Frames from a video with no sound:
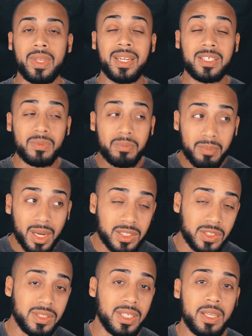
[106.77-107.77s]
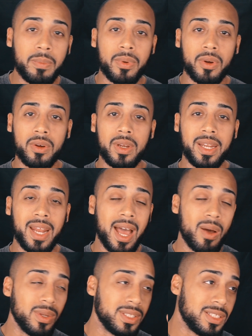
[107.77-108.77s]
It is much deeper in
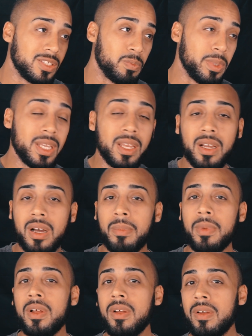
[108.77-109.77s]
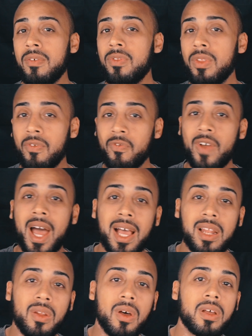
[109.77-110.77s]
how it's speeding up the
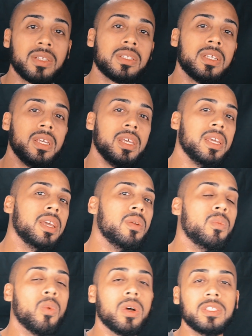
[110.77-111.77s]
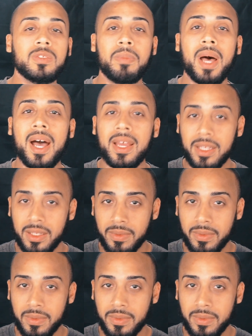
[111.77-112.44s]
fat loss in one's body.